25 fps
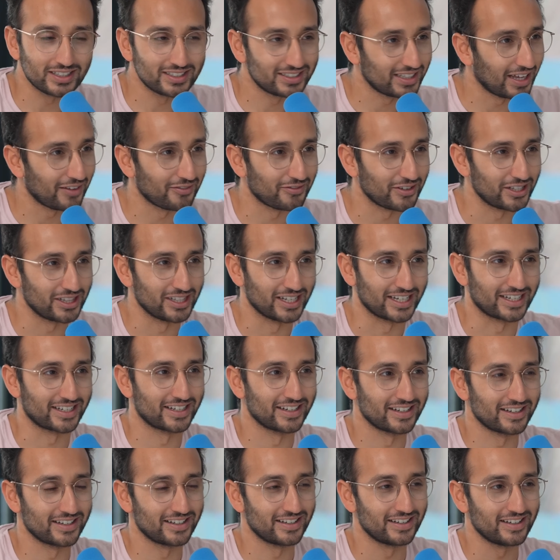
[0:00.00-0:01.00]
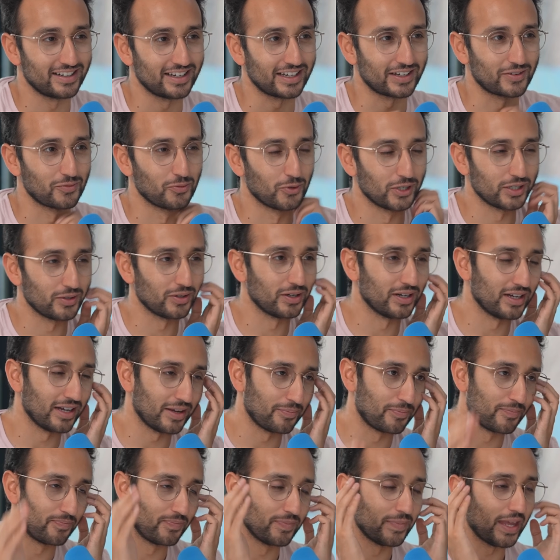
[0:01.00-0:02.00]
does that feel like? Like what? Uh,
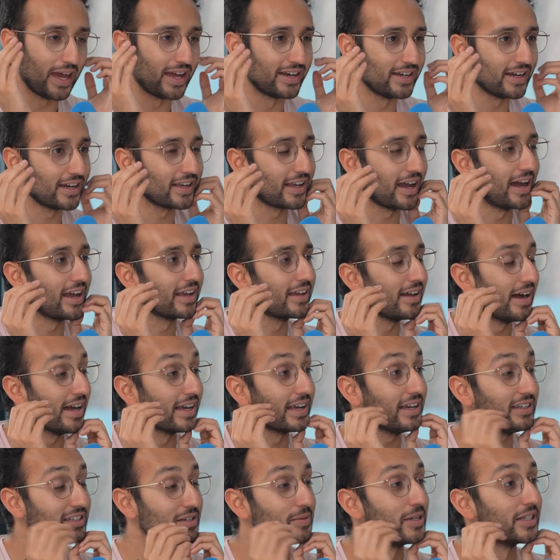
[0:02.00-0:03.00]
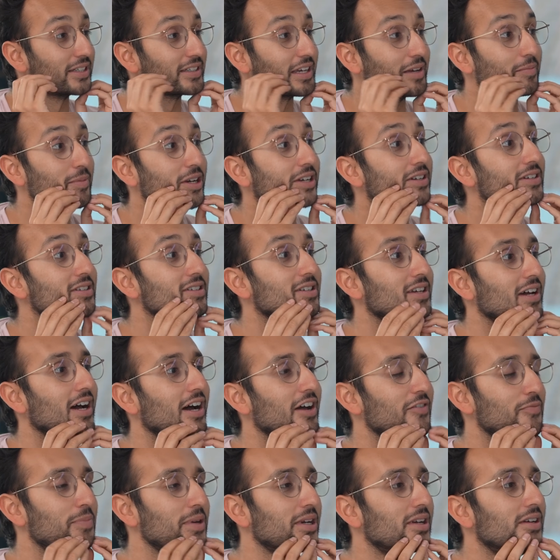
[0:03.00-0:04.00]
and I, I, I, guess I'm asking because
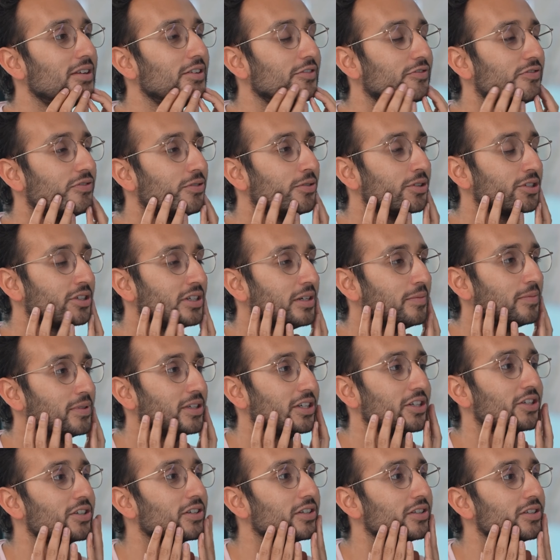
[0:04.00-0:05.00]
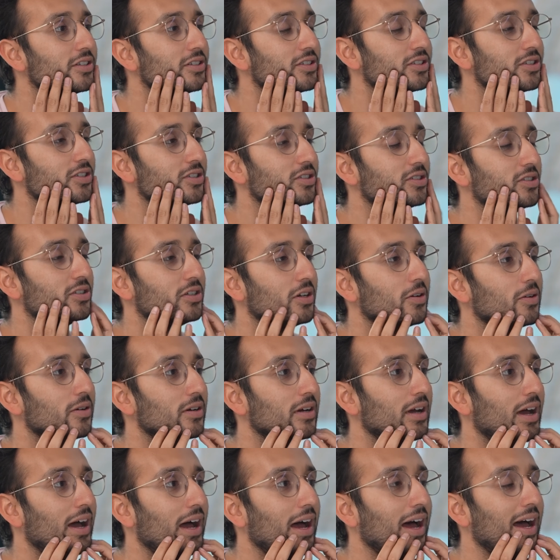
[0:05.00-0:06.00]
I've been in the fortunate positions so
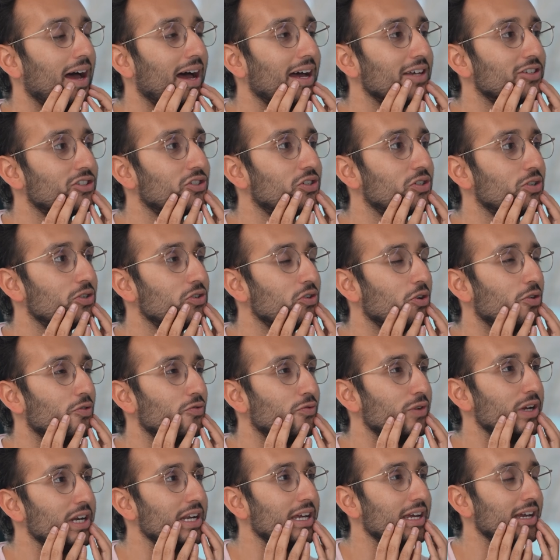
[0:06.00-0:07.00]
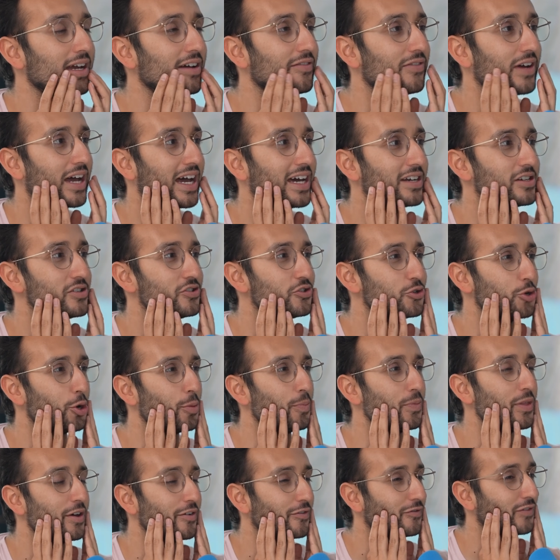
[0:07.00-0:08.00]
as to not really have had a
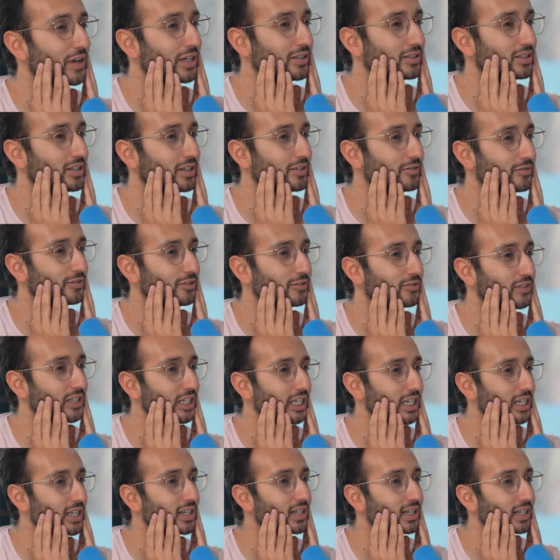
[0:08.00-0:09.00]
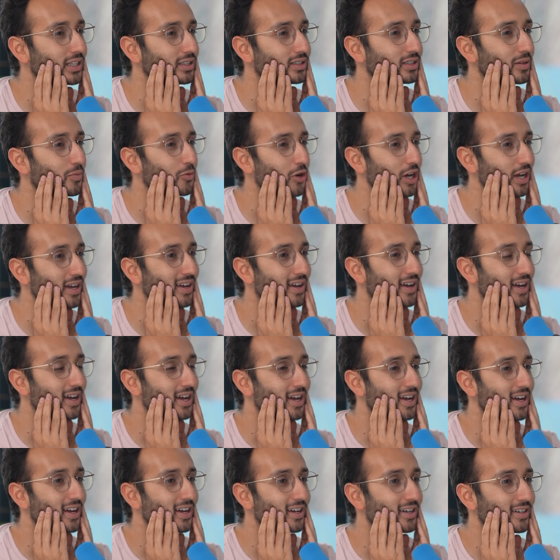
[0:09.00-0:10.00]
job that felt unfulfilling mm-hmm. in hmm. some way.
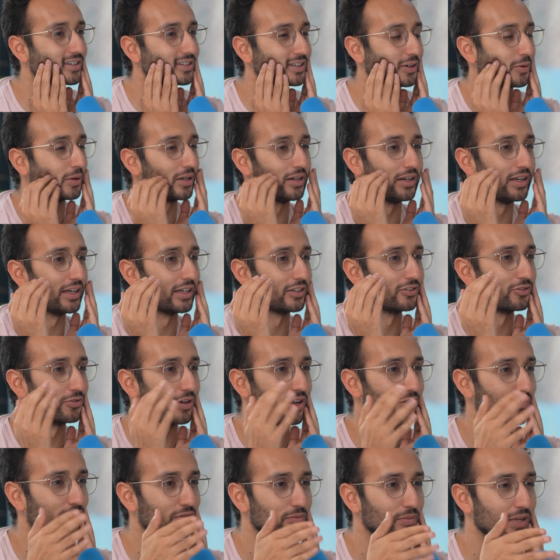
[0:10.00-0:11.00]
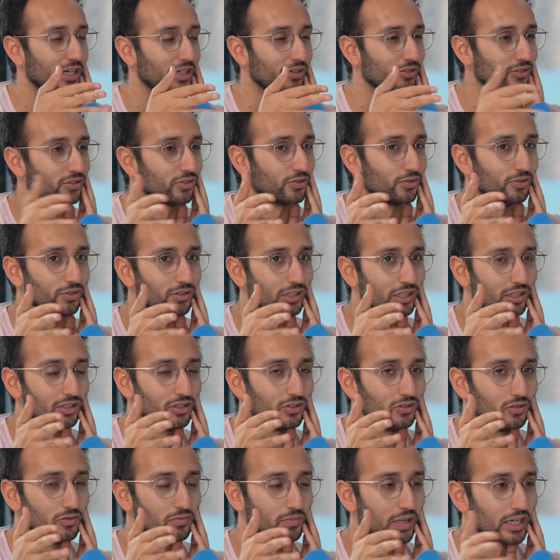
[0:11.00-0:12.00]
Because I went like straight from medical school
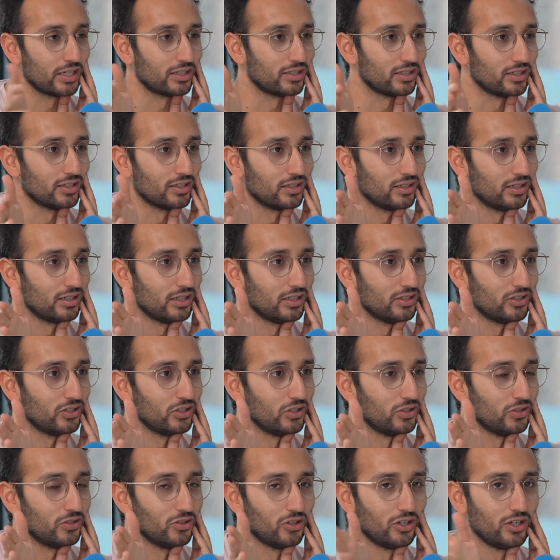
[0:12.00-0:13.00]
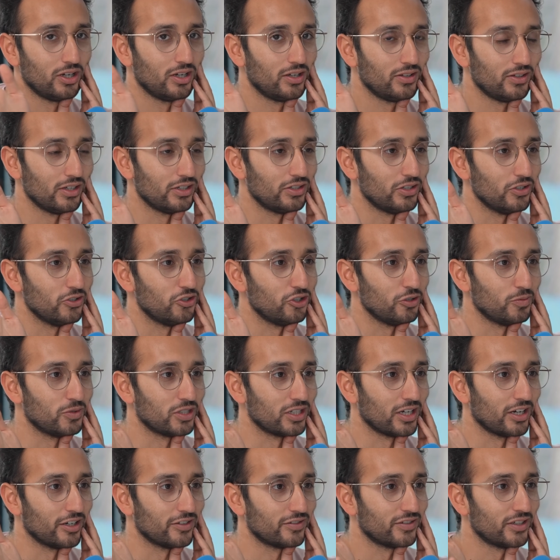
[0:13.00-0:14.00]
into medicine into this YouTube
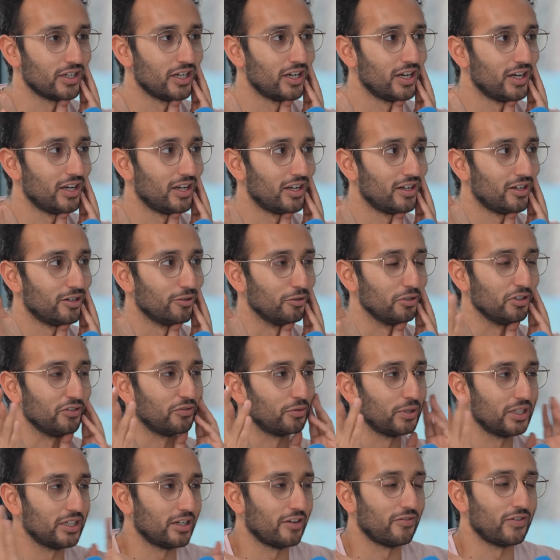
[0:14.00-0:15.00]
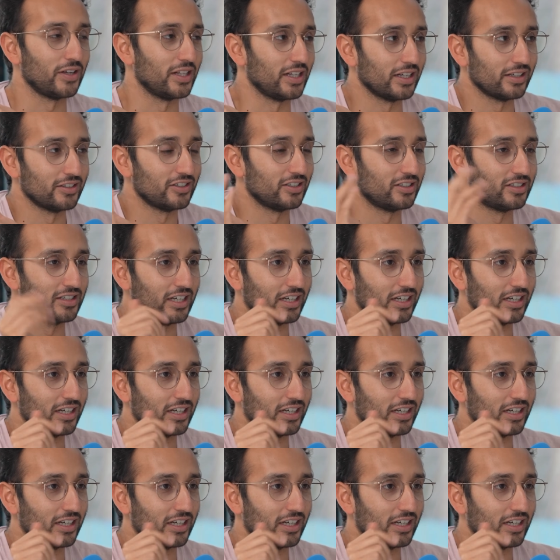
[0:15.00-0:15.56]
stuff all of which I feel I just